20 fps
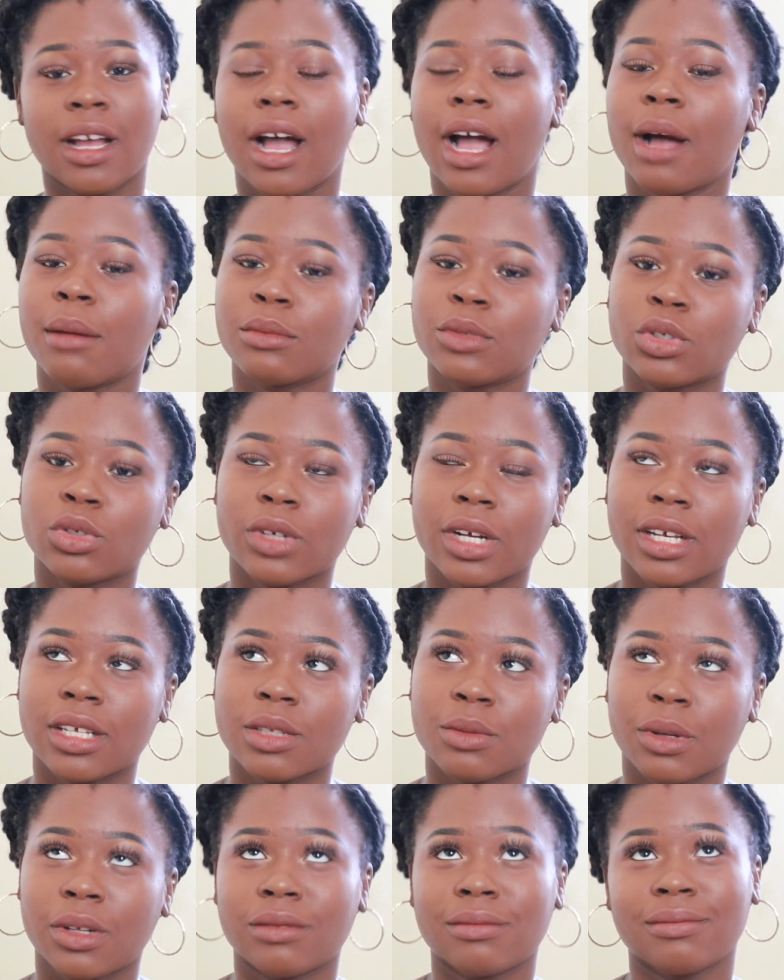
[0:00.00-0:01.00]
I'm
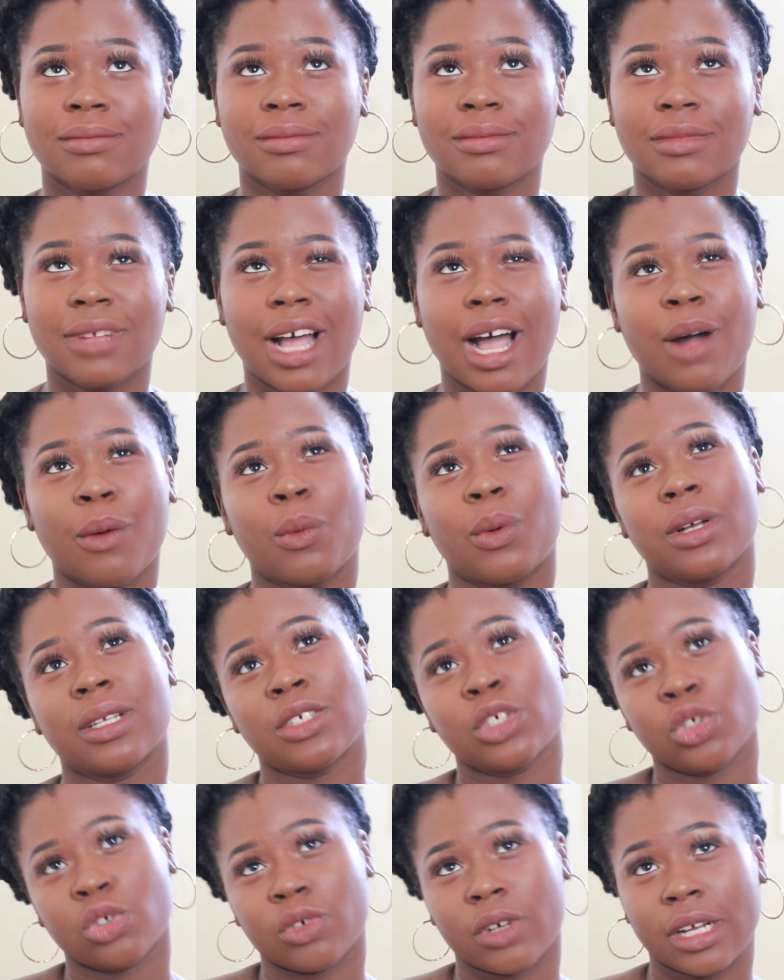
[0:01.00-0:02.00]
stressed. Well, I
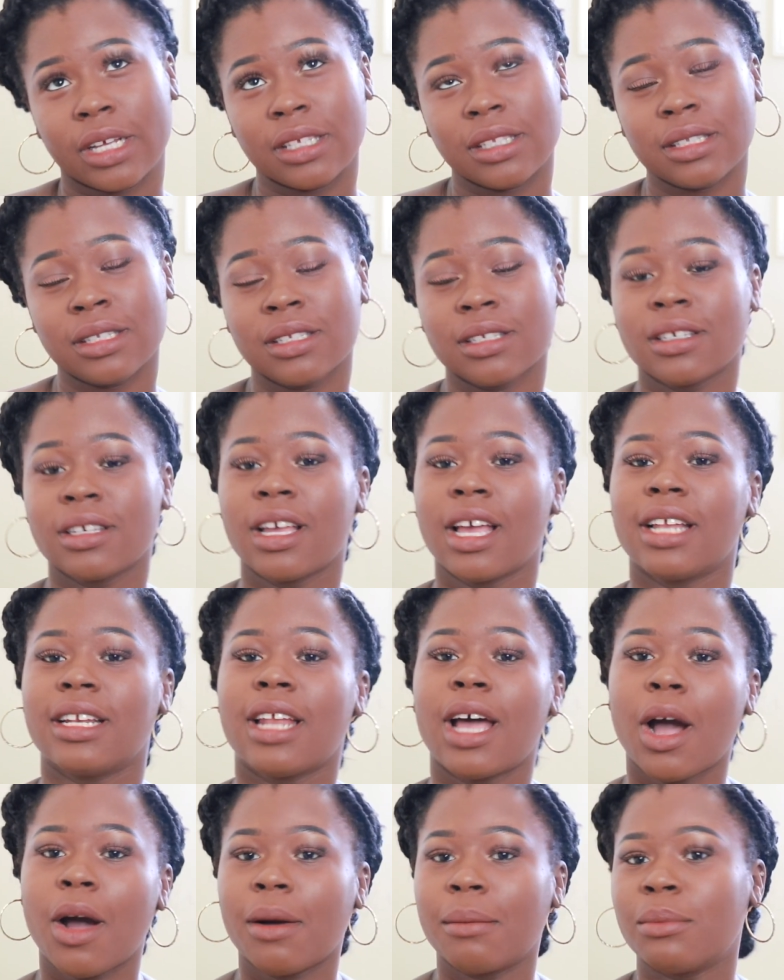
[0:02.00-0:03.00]
was stressed and
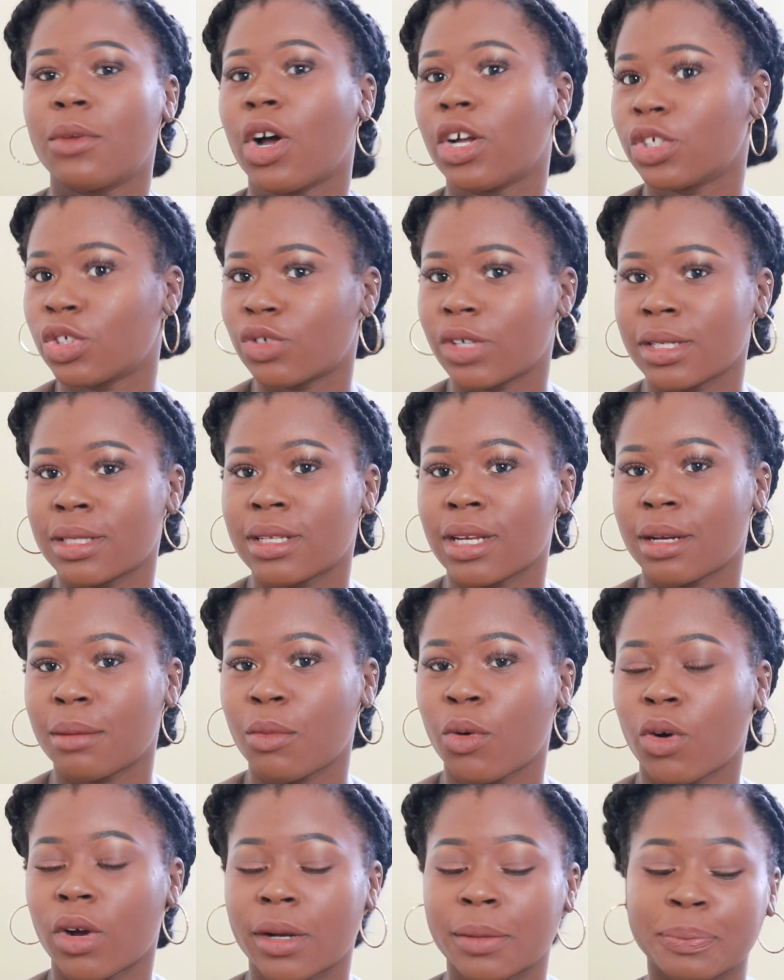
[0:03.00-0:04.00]
now I'm not stressed
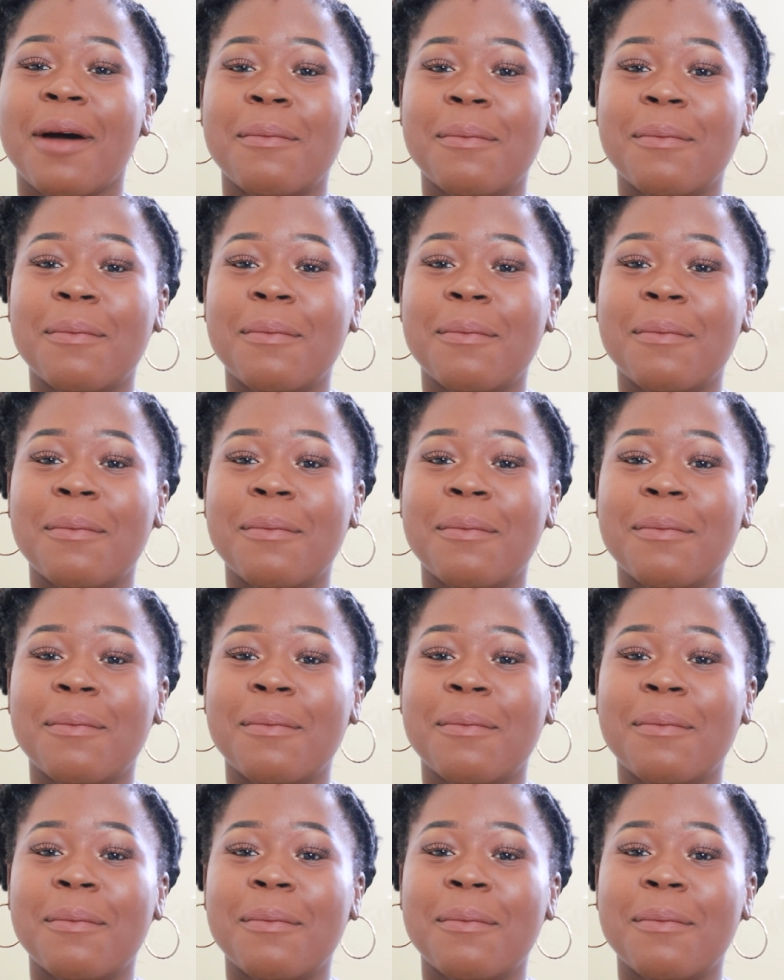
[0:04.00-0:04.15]
anymore.